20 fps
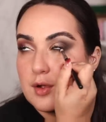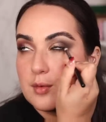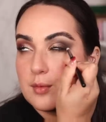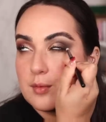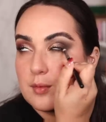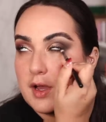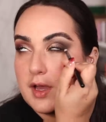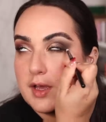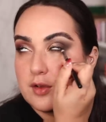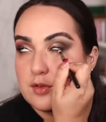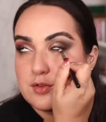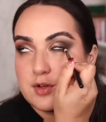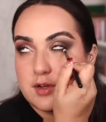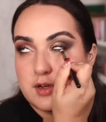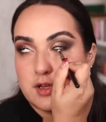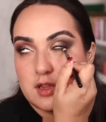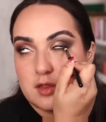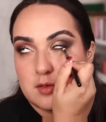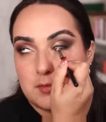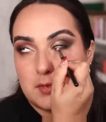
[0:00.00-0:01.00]
right
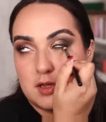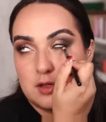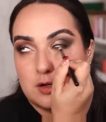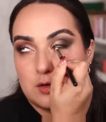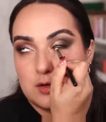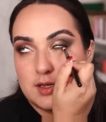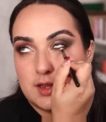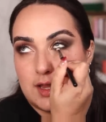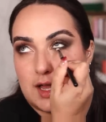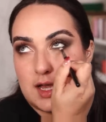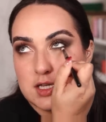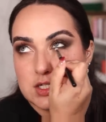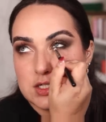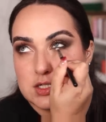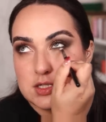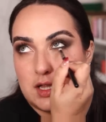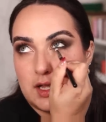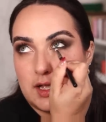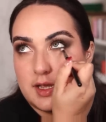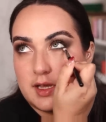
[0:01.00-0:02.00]
underneath my lower
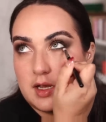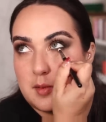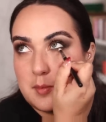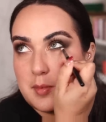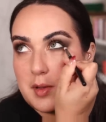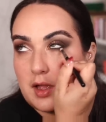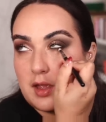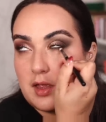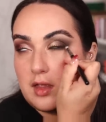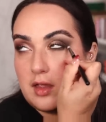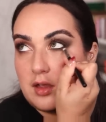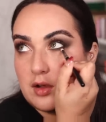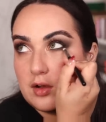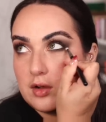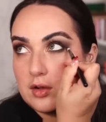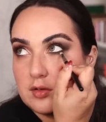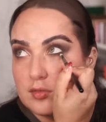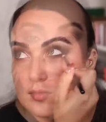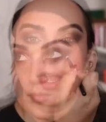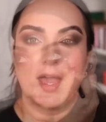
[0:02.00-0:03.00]
lash line back
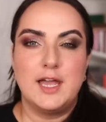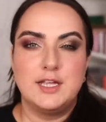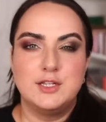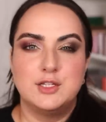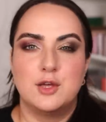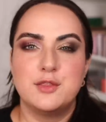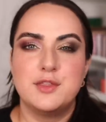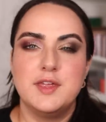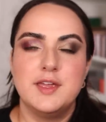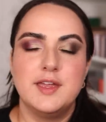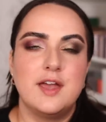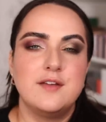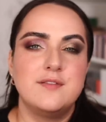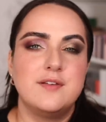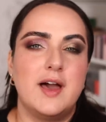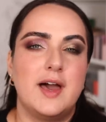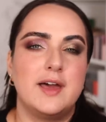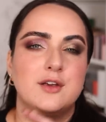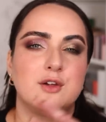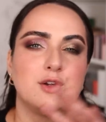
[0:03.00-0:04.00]
here. I don't think I've
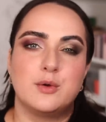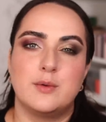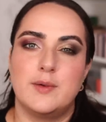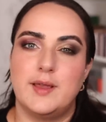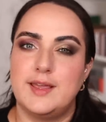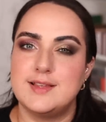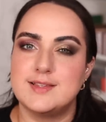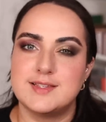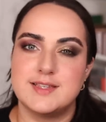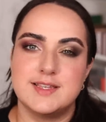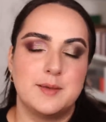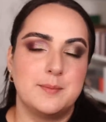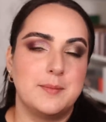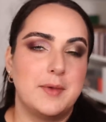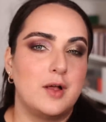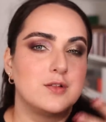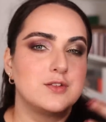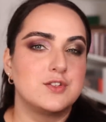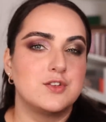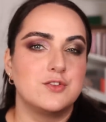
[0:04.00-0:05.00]
had crazy
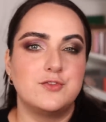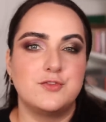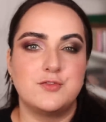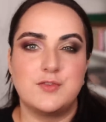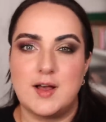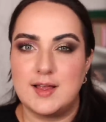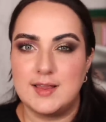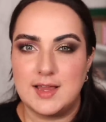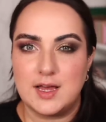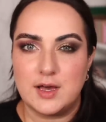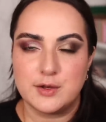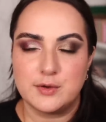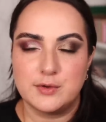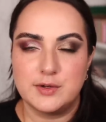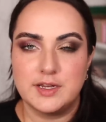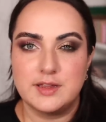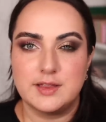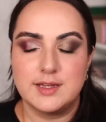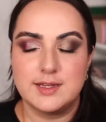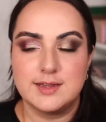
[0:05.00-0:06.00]
amounts of fallout or
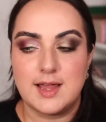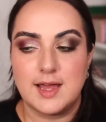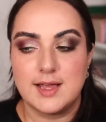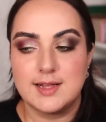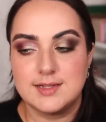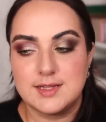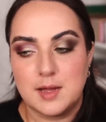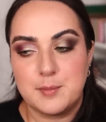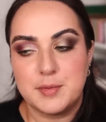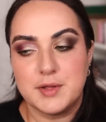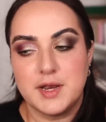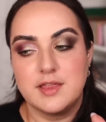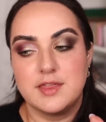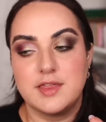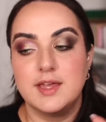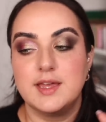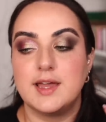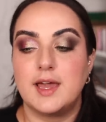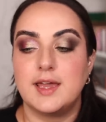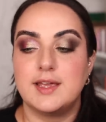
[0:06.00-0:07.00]
anything like that, but I
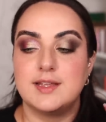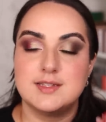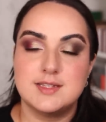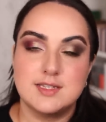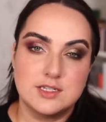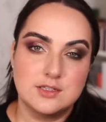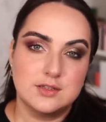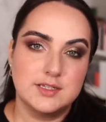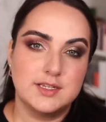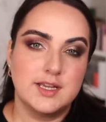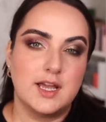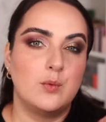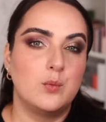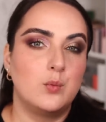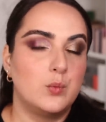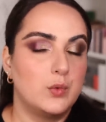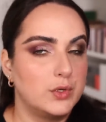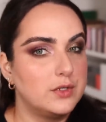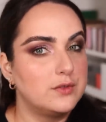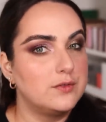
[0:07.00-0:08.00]
think ideally I
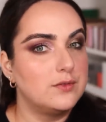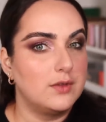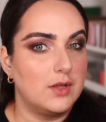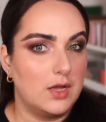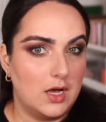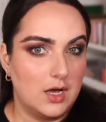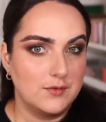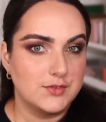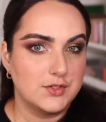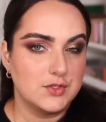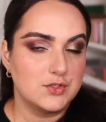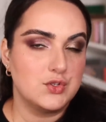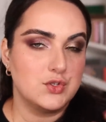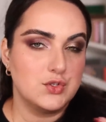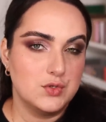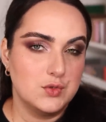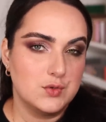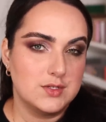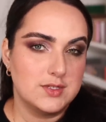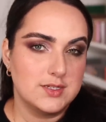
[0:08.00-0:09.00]
would have loved to
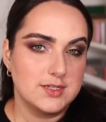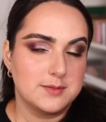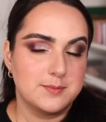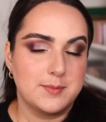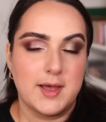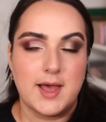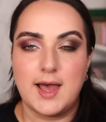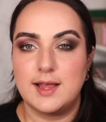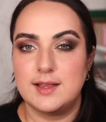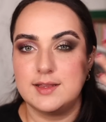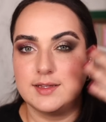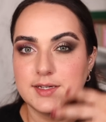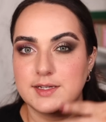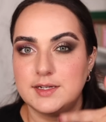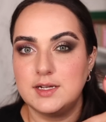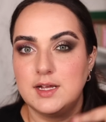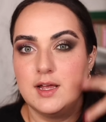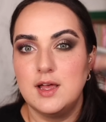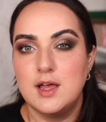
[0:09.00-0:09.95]
use this palette